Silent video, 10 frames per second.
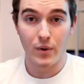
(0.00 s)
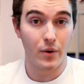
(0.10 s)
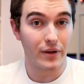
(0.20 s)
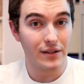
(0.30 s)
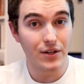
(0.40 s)
We
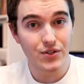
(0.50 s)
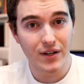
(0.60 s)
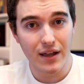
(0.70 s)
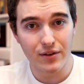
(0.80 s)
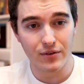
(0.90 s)
all get lunch
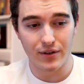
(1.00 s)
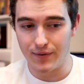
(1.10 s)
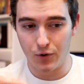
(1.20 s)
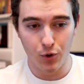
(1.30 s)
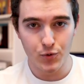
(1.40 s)
together in
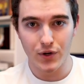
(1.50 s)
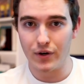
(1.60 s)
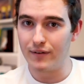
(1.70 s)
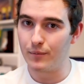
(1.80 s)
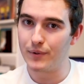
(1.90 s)
different groups. We'd go
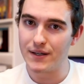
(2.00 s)
to different